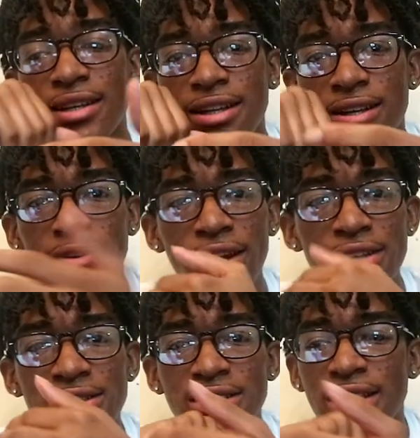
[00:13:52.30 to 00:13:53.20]
The
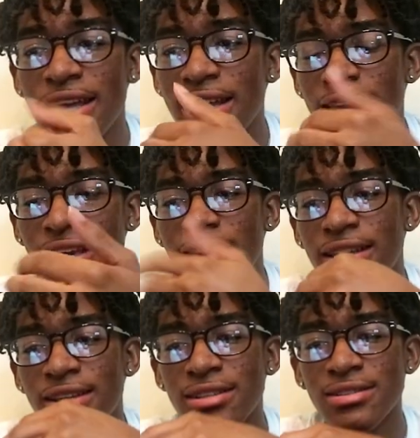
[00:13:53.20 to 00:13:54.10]
crazy thing
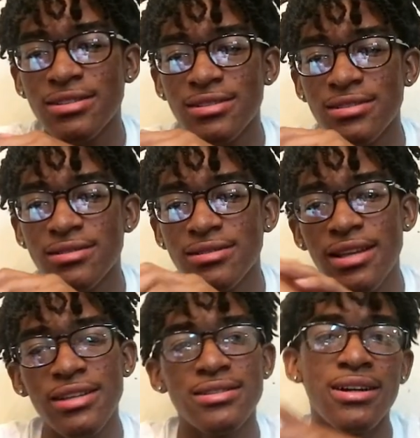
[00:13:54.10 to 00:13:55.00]
is
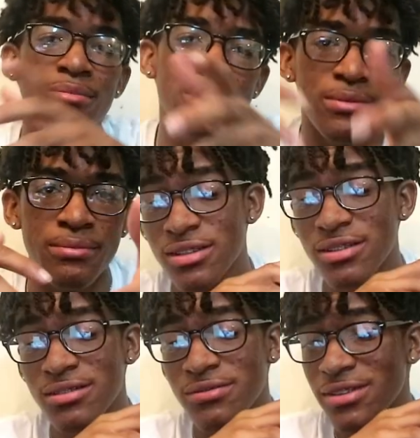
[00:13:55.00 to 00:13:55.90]
they jumped him.
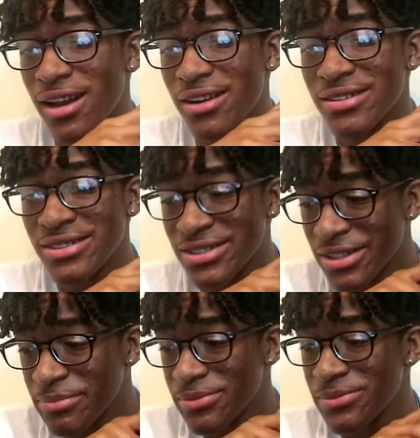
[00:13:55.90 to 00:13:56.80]
For y'all to
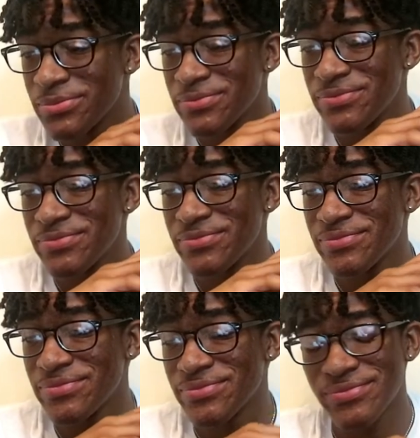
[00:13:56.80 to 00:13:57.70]
jump him,
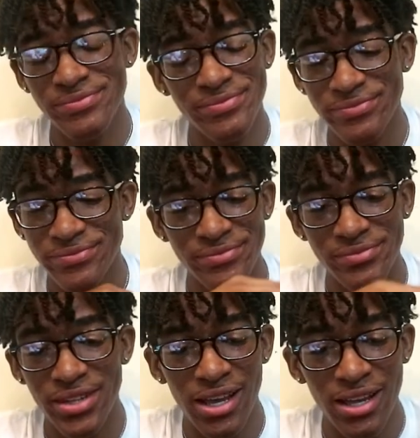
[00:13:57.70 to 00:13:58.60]

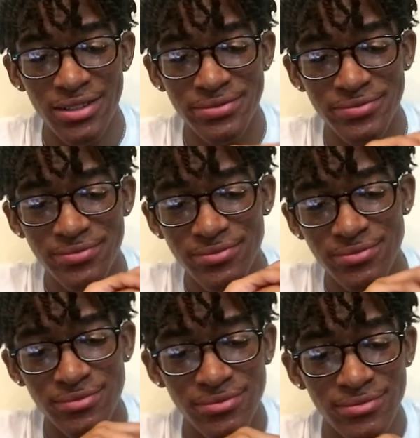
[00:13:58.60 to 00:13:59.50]
nah.
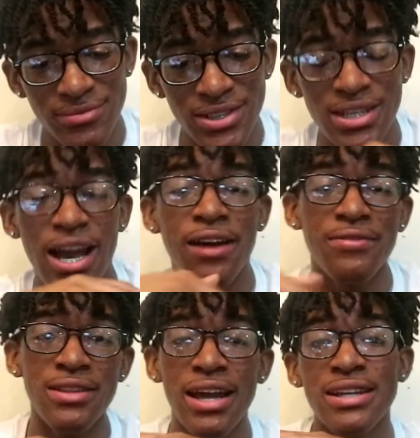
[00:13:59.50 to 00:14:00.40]
I
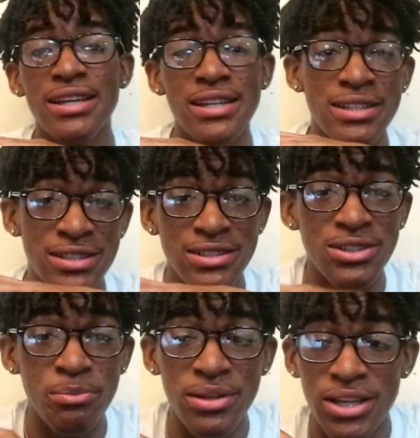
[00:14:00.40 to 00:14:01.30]
feel like DDG
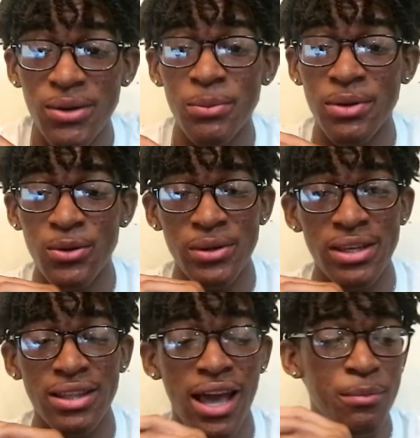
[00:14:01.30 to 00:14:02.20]
should have been there with
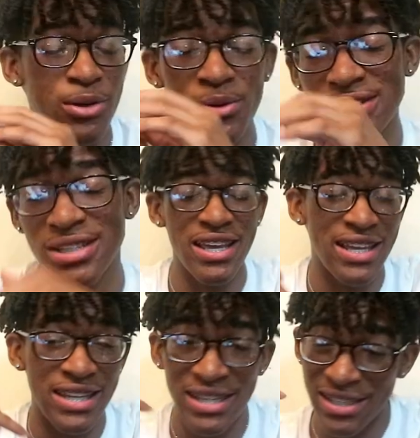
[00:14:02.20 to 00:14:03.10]
McQueen. Like McQueen
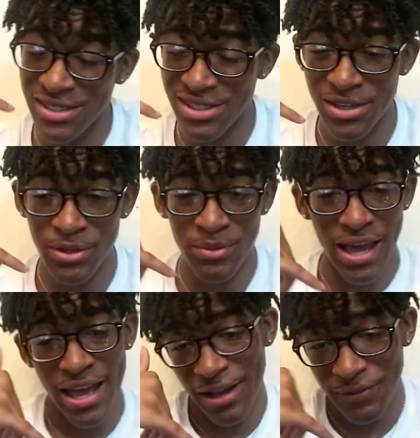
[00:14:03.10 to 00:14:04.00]
hit DDG up.
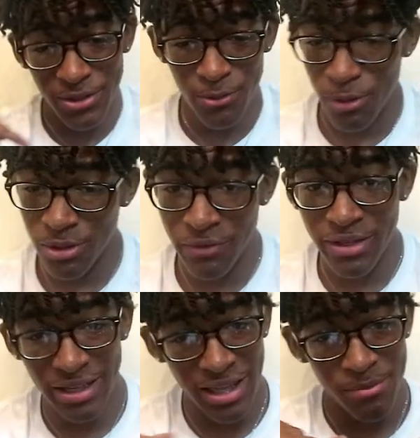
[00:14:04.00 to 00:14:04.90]
Hey, I'm finna roll over
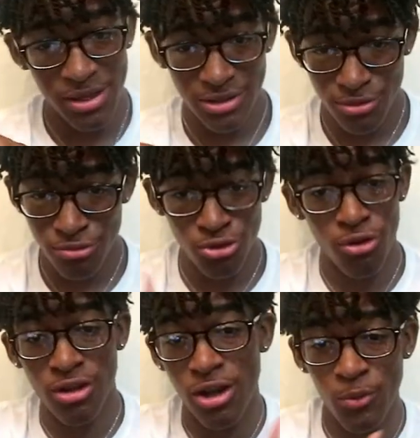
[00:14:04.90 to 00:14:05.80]
here to get my shoes. You
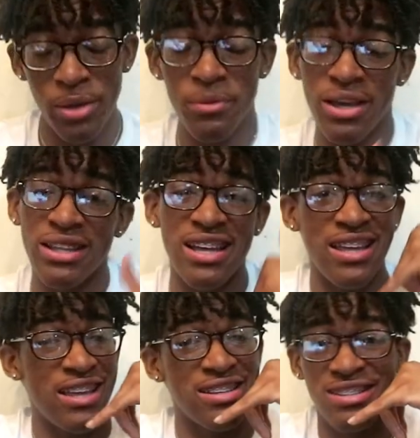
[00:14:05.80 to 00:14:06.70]
gonna come with me uh,
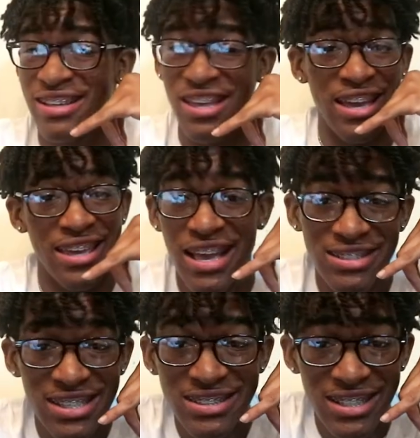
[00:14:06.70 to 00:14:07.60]
uh, in case
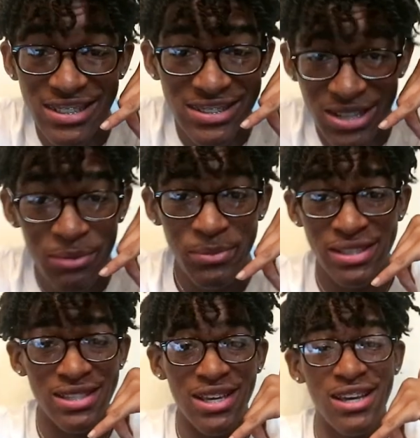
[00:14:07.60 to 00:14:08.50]
these niggas jump
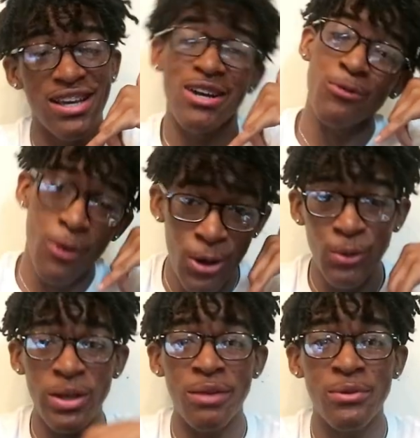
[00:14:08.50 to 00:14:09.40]
me?
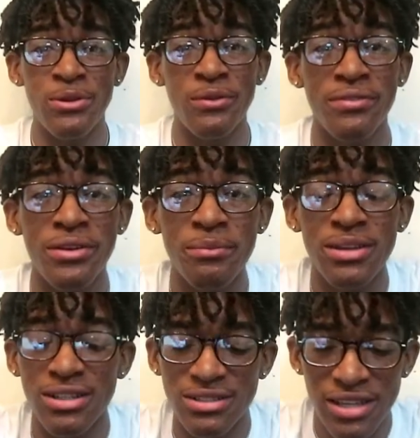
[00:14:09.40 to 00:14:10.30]
Roll with me. You feel me?
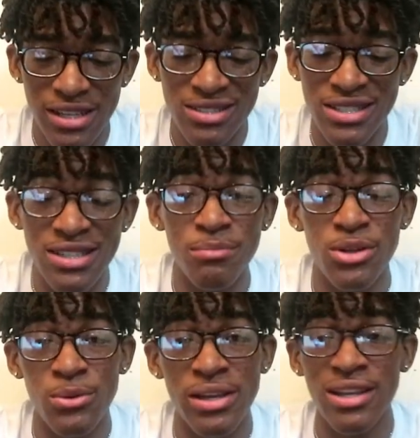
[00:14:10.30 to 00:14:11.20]
Cause DDG and
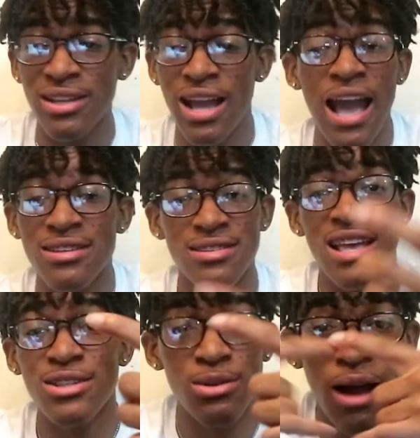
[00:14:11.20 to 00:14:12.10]
McQueen, I
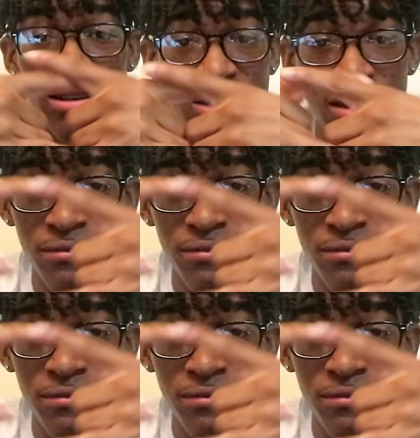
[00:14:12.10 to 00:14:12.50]
that's who I seen